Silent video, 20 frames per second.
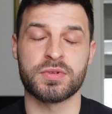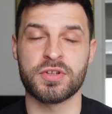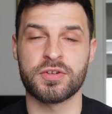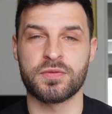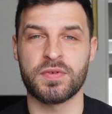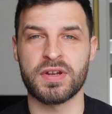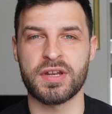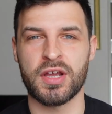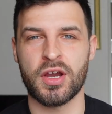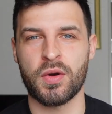in this
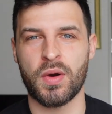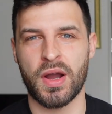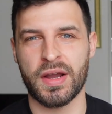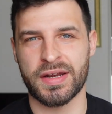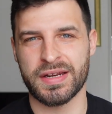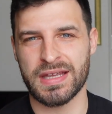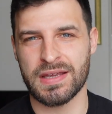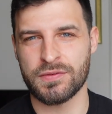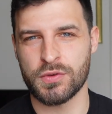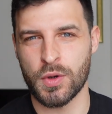video, I'm
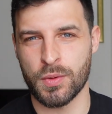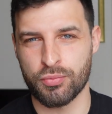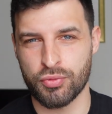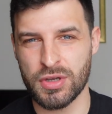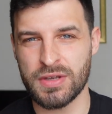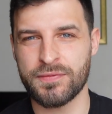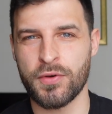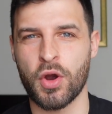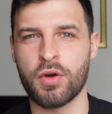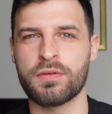gonna give you a
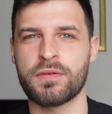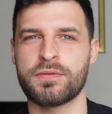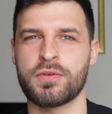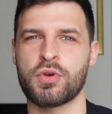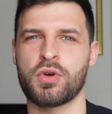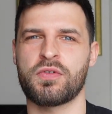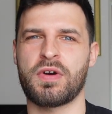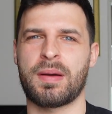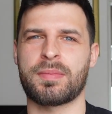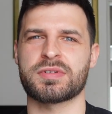brief
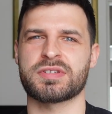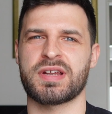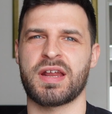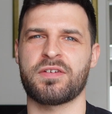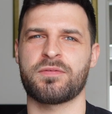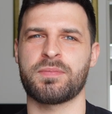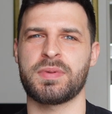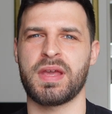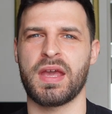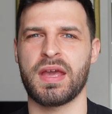overview of Amazon
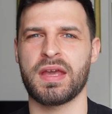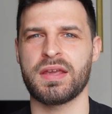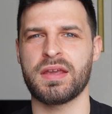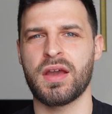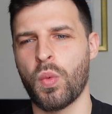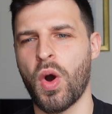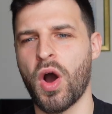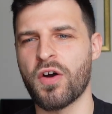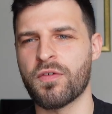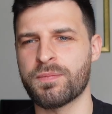FBA,
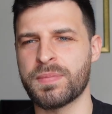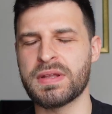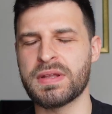what I've